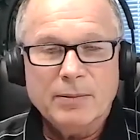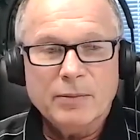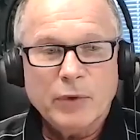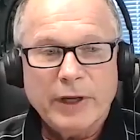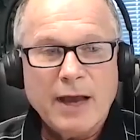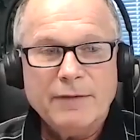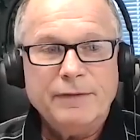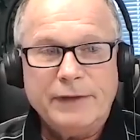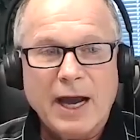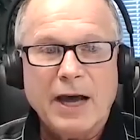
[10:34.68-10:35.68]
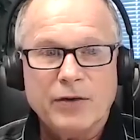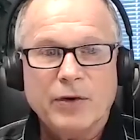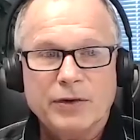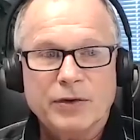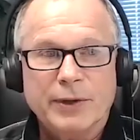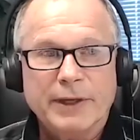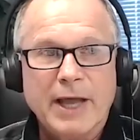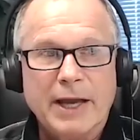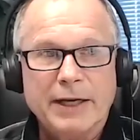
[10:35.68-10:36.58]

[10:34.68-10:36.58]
We have data on doing that.